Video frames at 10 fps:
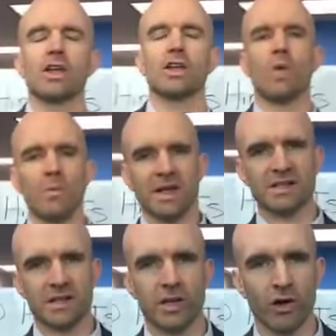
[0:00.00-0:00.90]
you won't be
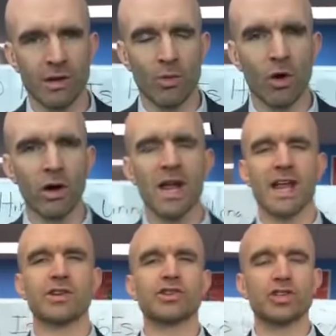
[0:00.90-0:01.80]
insecure anymore,
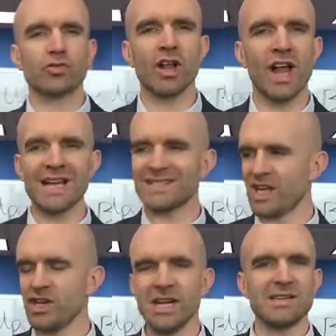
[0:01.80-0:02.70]
and you'll just realize that
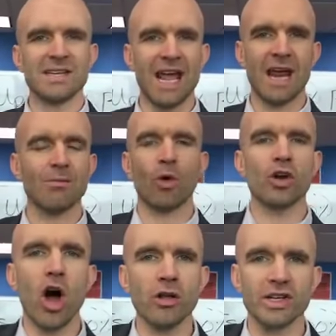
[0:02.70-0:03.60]
you need to gain more
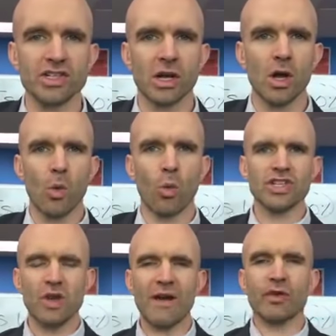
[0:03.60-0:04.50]
knowledge. Once
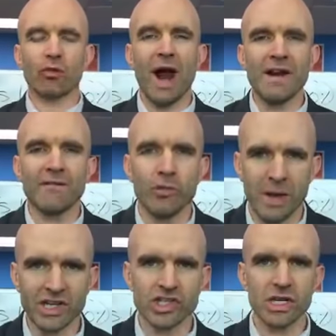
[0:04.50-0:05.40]
you have the right
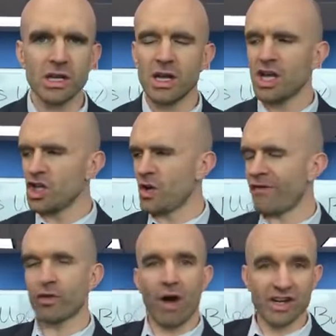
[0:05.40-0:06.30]
information, you have
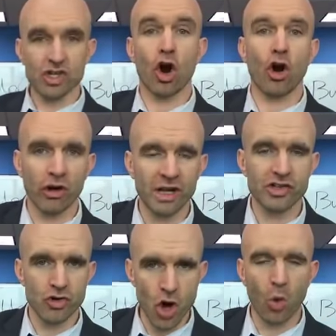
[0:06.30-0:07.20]
the right target,
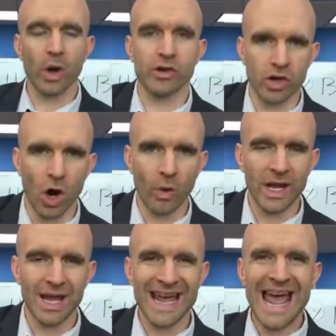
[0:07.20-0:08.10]
you know where you're
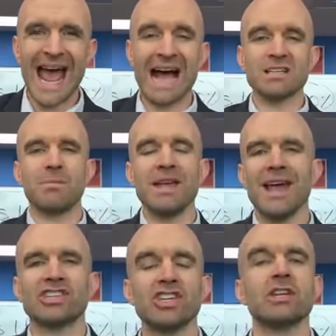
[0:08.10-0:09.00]
going, as a
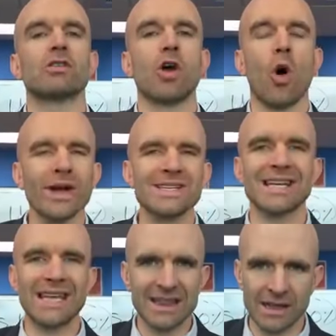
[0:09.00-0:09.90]
PhD, you're going to
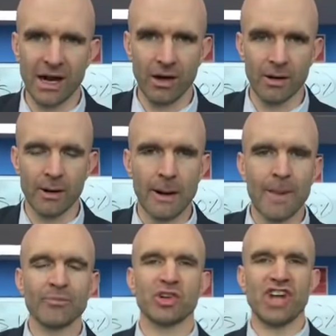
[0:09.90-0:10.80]
get there.
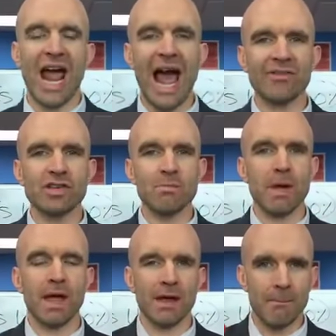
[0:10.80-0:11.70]
But you have to
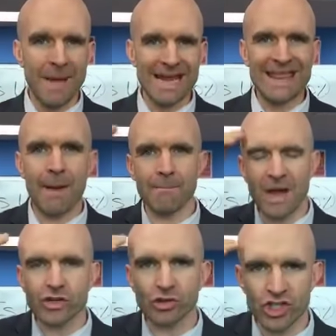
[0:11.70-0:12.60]
make that
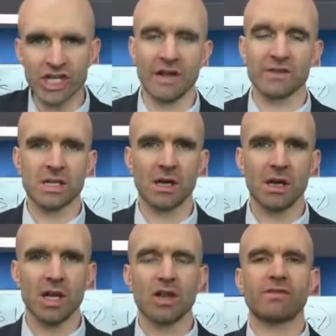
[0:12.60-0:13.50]
mental shift.
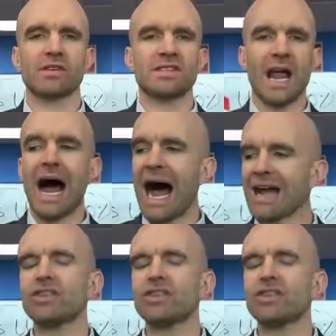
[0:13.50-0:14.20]
You have to say, I